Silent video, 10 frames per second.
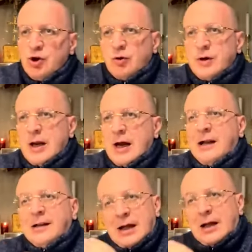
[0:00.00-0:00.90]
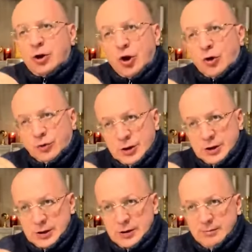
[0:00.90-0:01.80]
What fish can they catch
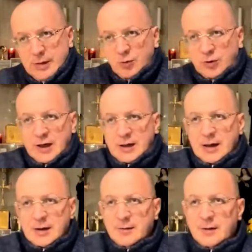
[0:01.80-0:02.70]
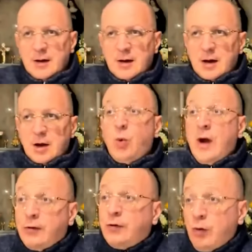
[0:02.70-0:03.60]
here? What do they
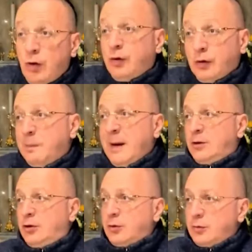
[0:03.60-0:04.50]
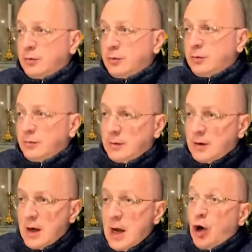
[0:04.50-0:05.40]
believe? What do they want to do?
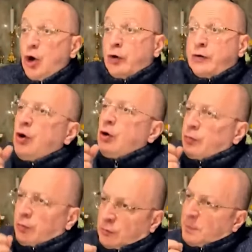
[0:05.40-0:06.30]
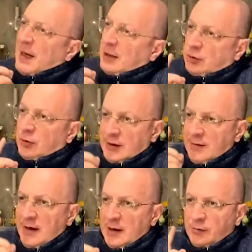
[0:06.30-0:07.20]
Really, tomorrow they stubbornly keep
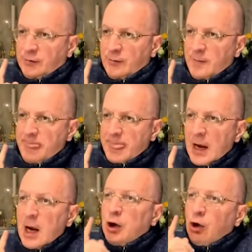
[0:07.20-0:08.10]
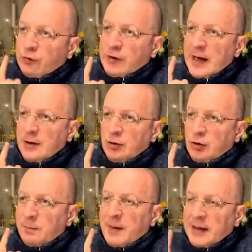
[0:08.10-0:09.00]
saying to each other,
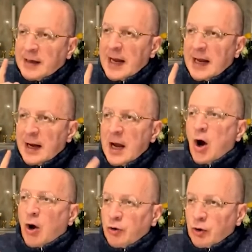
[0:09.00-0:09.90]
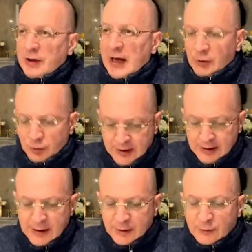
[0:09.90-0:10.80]
never mind whether the Mass is
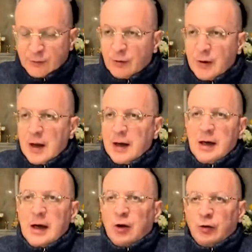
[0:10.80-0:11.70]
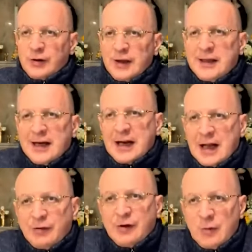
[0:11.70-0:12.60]
valid or invalid. That is not the point.